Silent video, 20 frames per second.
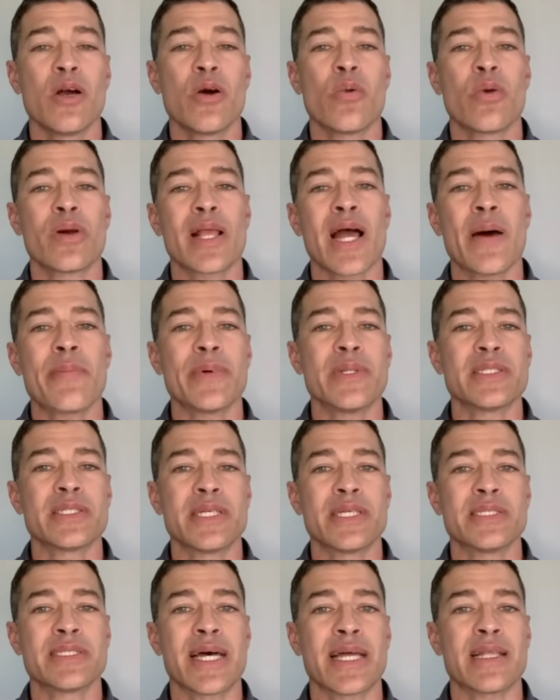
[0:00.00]
What happens
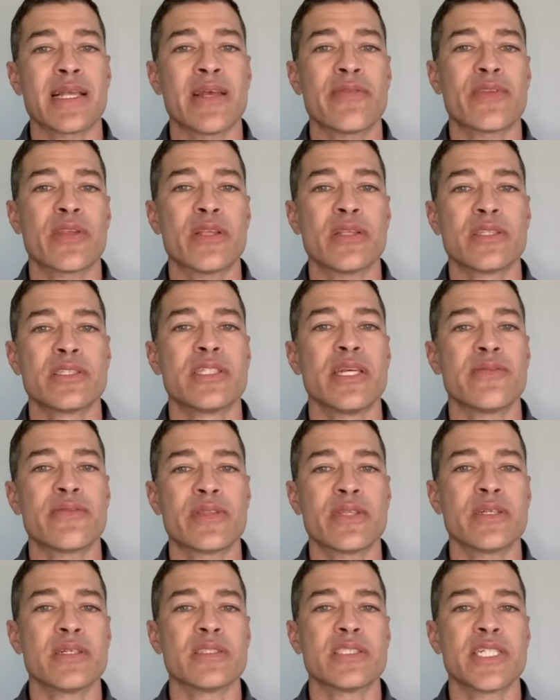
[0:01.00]
is that if
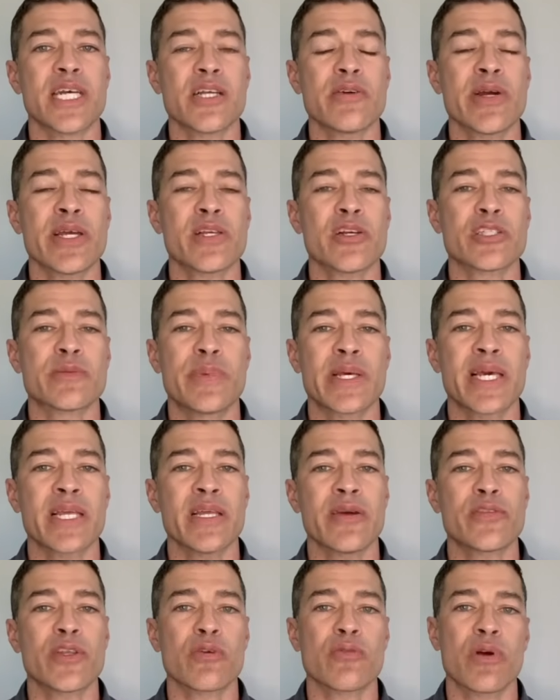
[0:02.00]
the generator is big
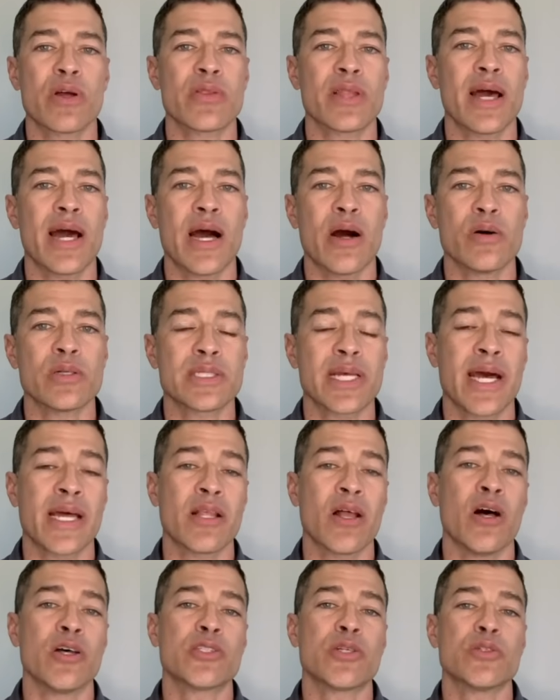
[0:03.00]
enough to run the house and
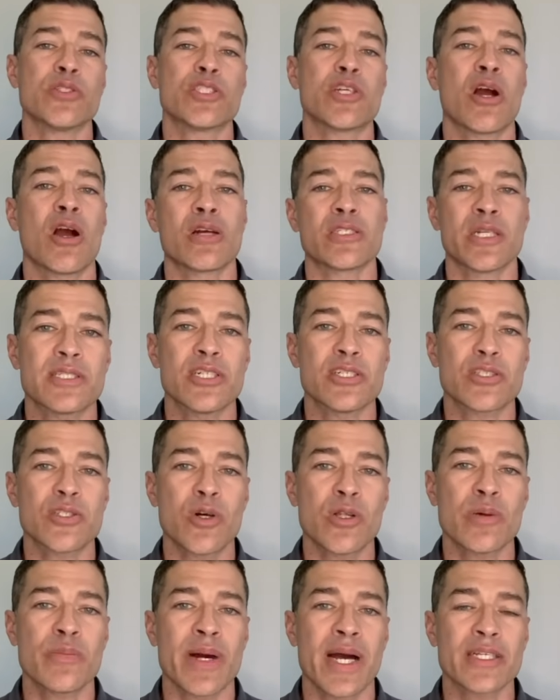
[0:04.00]
also charge up your
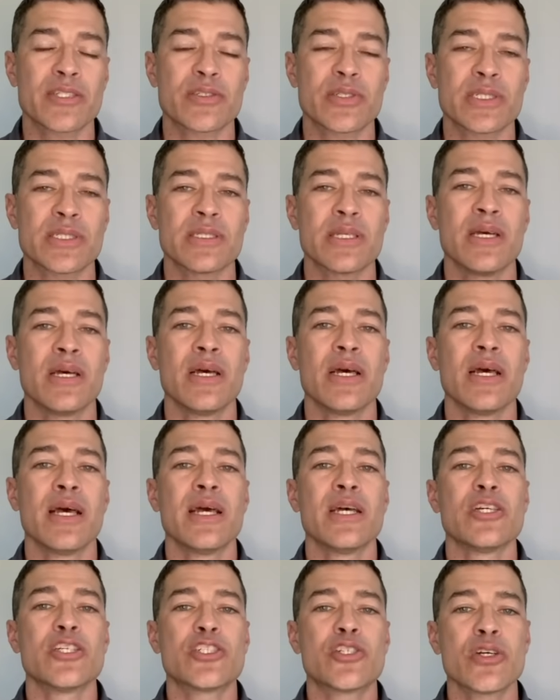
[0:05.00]
solar batteries,
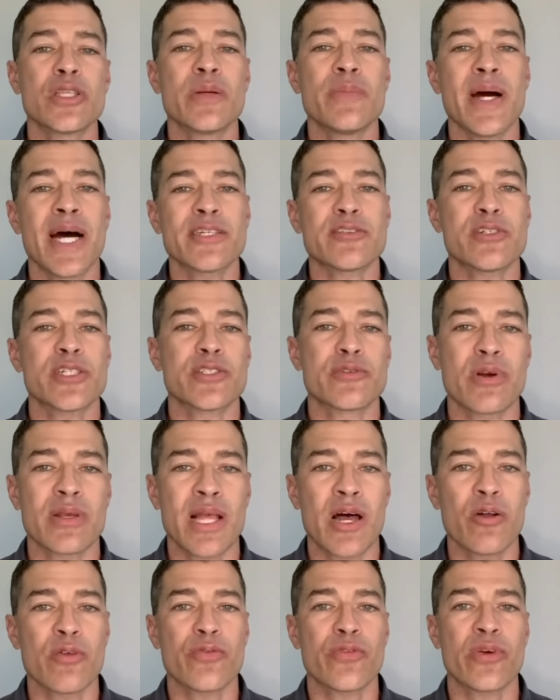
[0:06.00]
should the batteries run
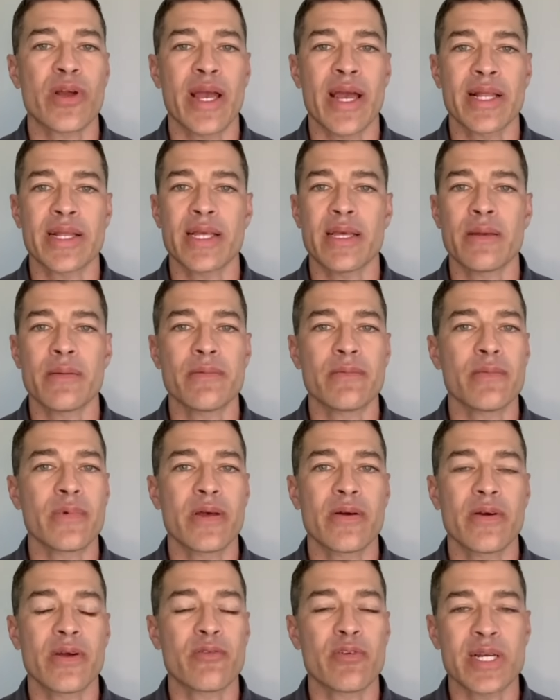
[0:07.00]
out for any
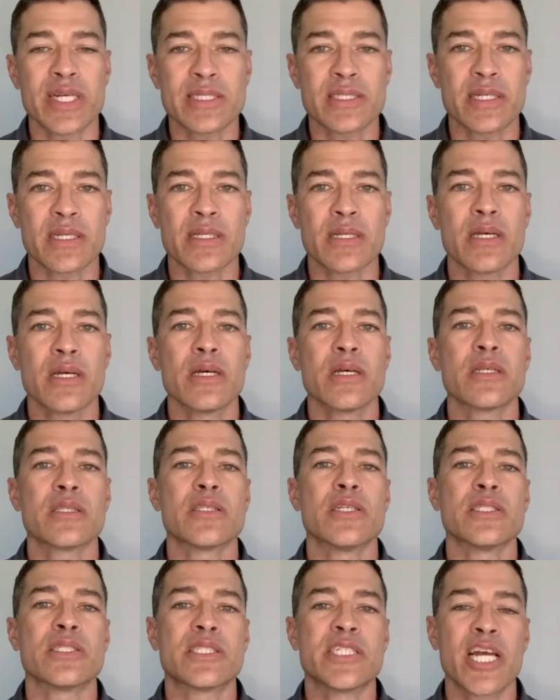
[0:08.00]
reason,
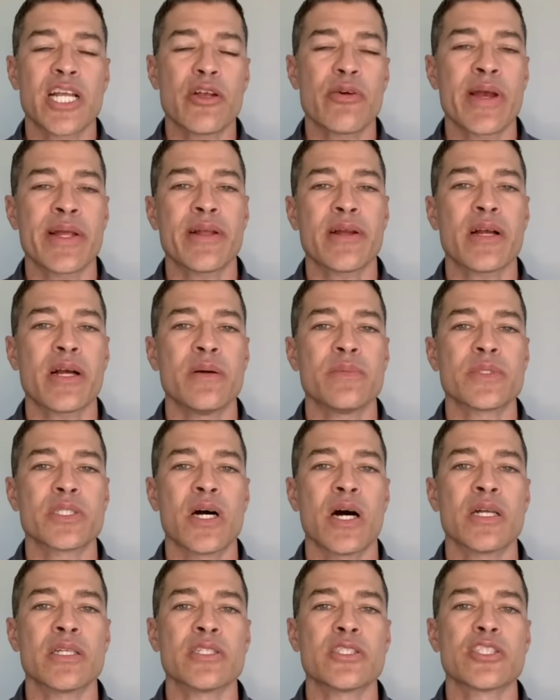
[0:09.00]
this generator comes
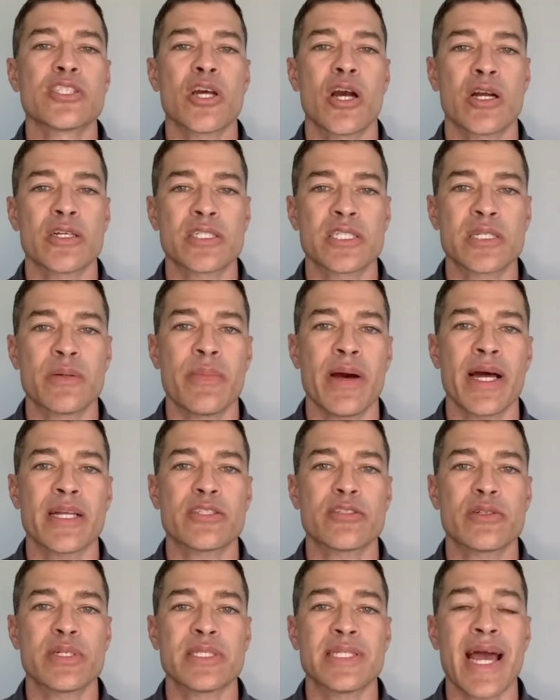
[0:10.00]
on, charges the
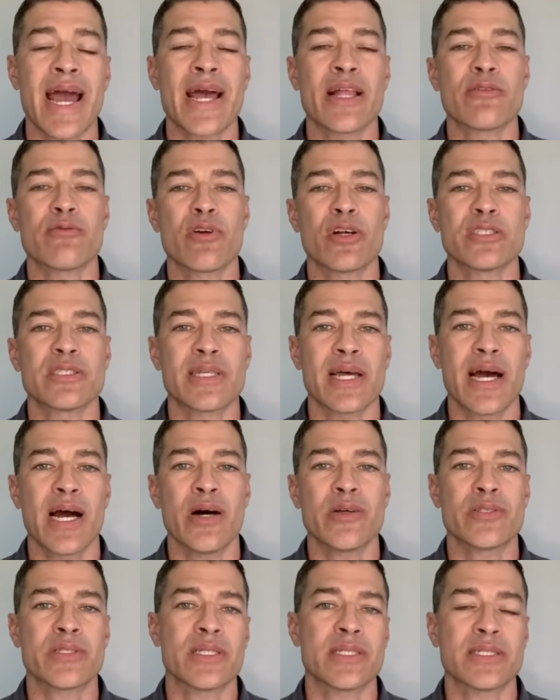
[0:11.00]
batteries, and runs the
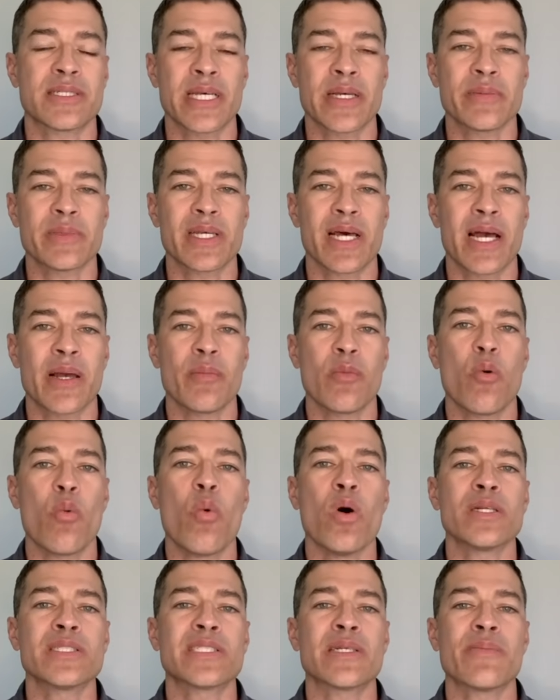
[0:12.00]
house at the same time.
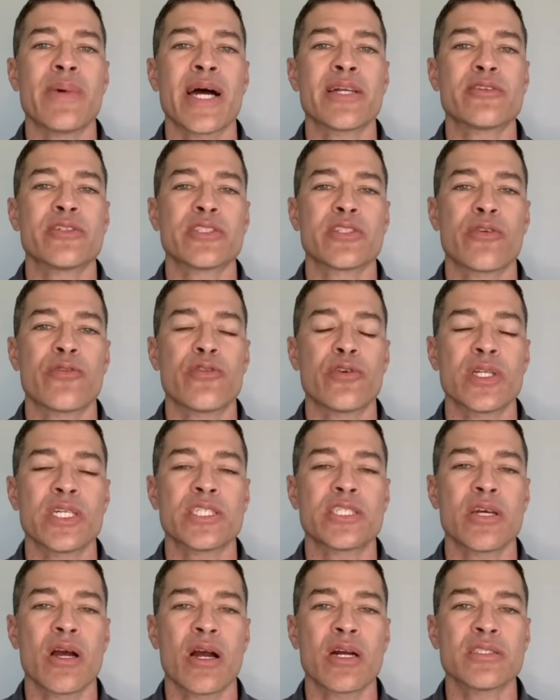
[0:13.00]
Once the batteries are fully
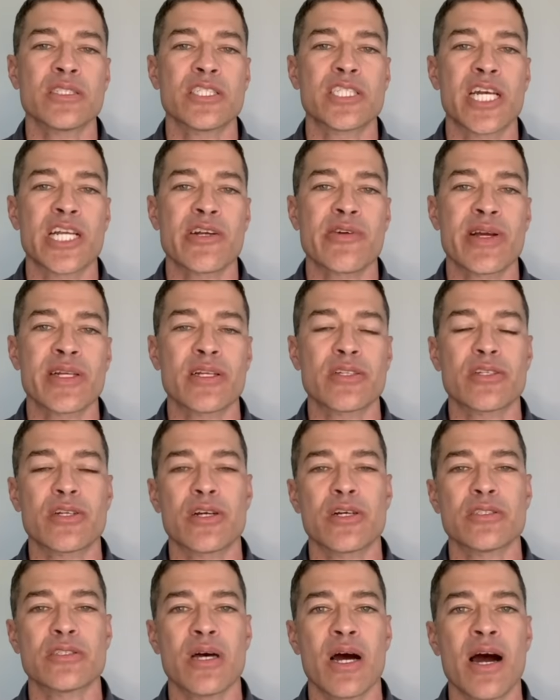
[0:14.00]
charged, the generator
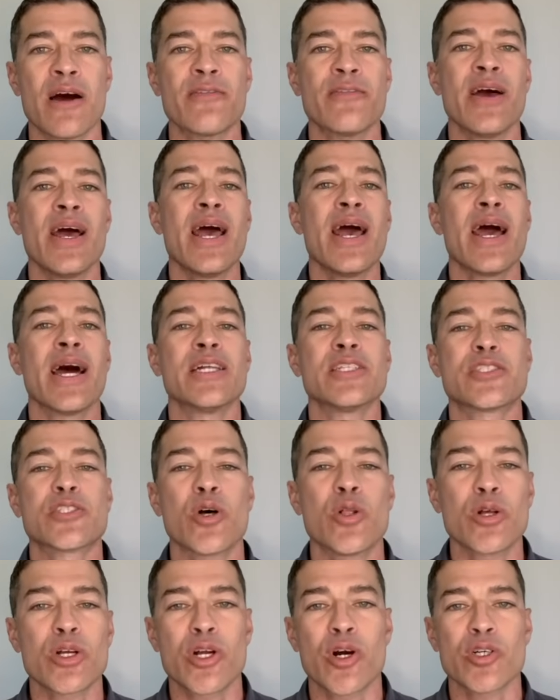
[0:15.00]
turns off, and
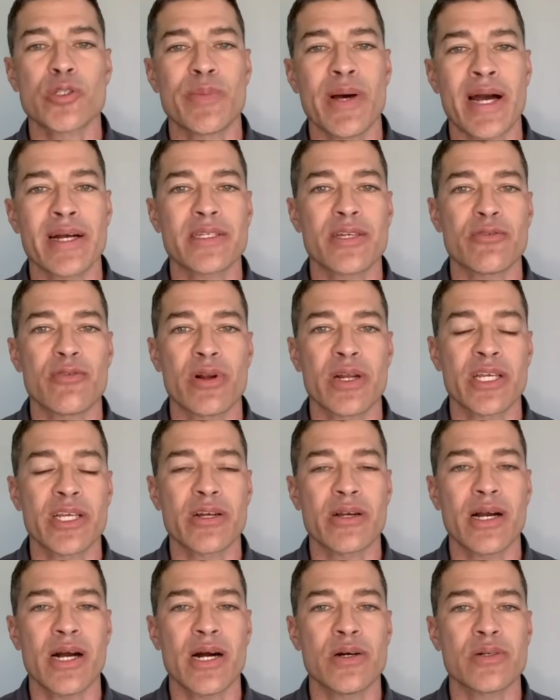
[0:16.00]
solar goes back to running
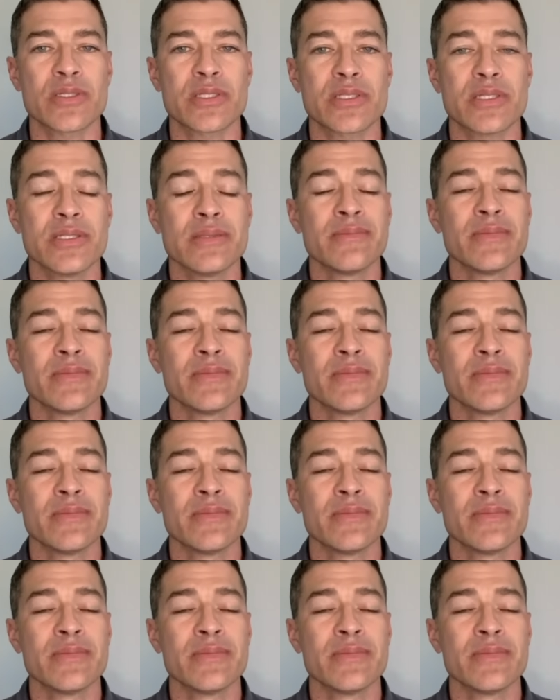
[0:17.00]
your house.